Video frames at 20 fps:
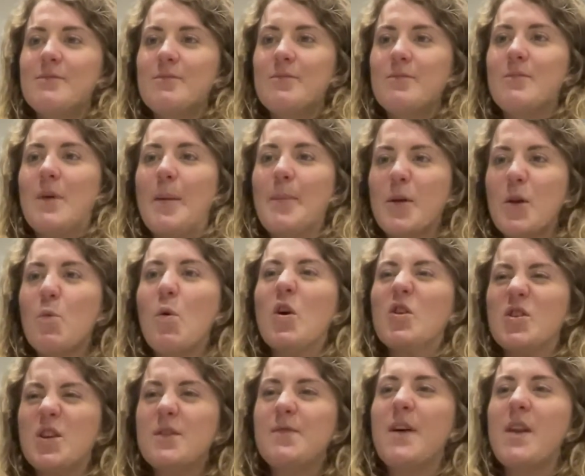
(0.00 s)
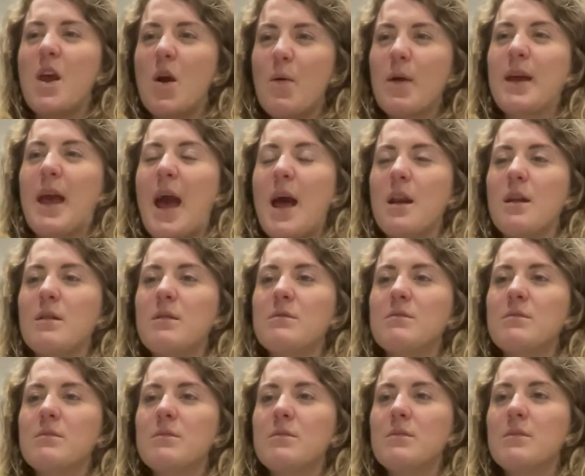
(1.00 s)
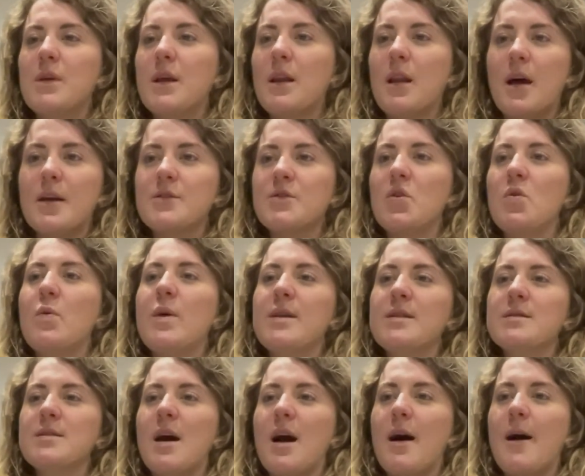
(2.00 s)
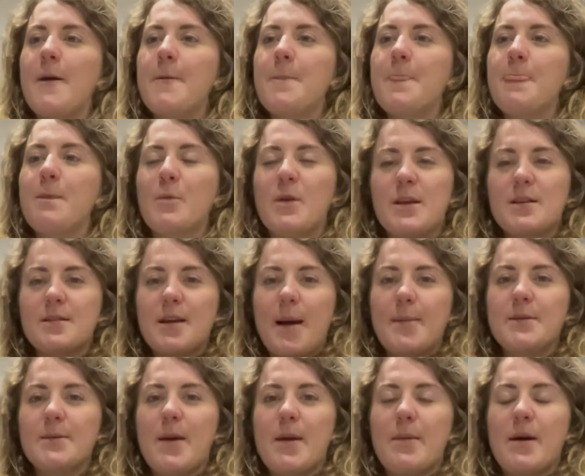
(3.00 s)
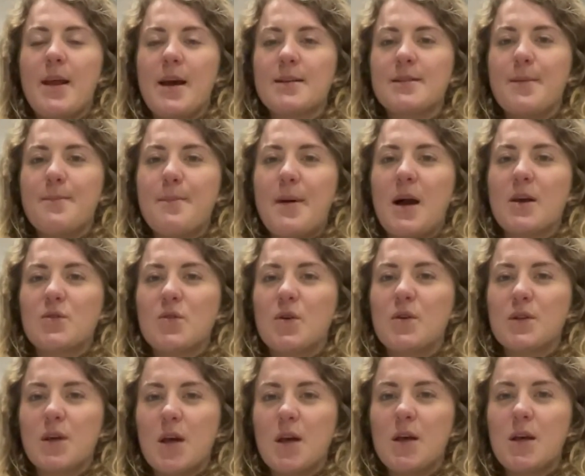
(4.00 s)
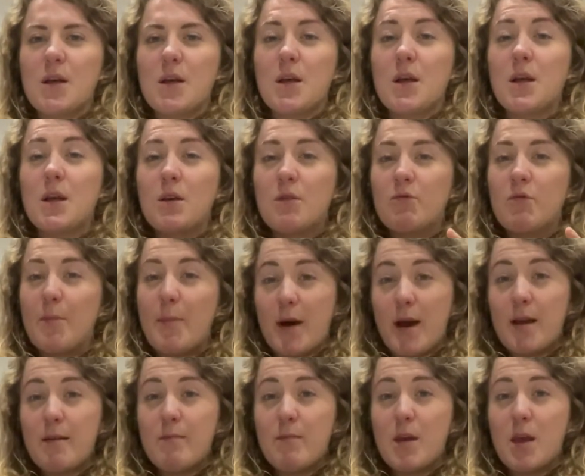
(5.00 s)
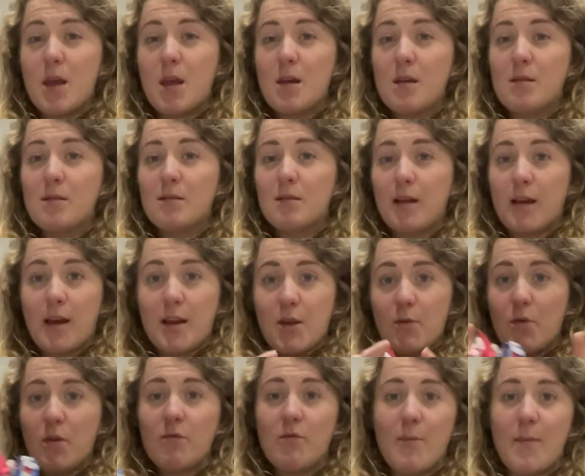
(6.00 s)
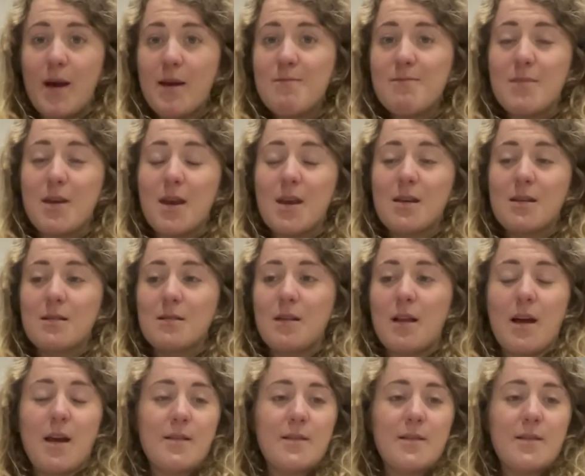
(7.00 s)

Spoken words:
I'm going to watch this video again in like 2 weeks' time when it's time to make my next Impact order. Remind me, can you all remind me, like at the